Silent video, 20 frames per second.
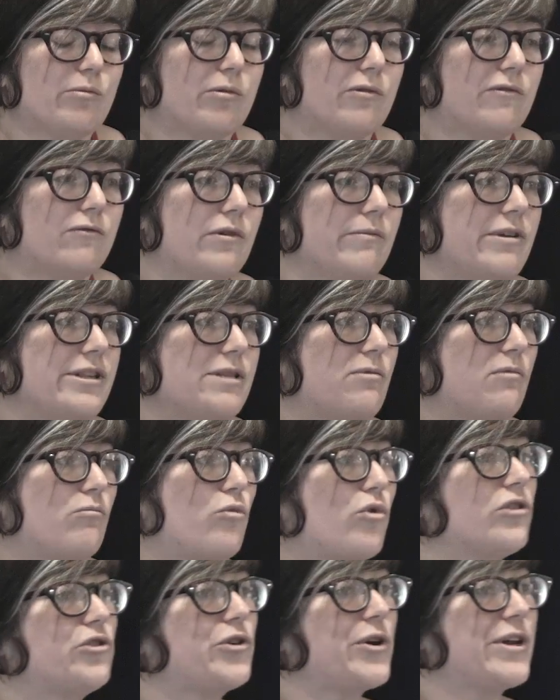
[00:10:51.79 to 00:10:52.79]
performance but
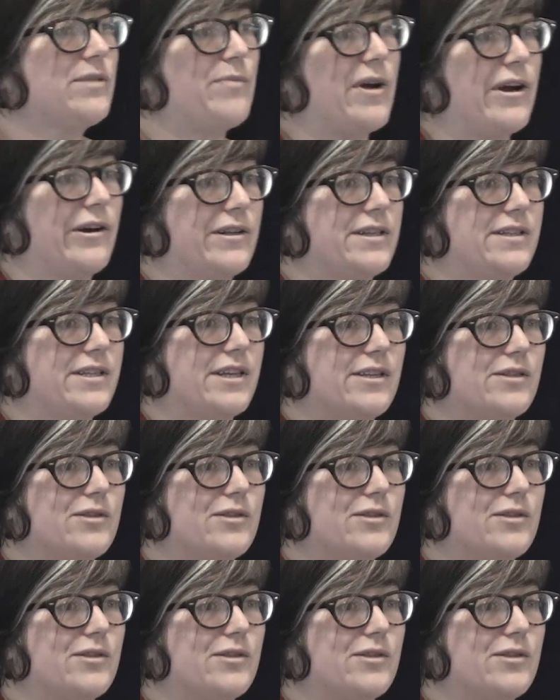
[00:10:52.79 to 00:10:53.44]
more transparency.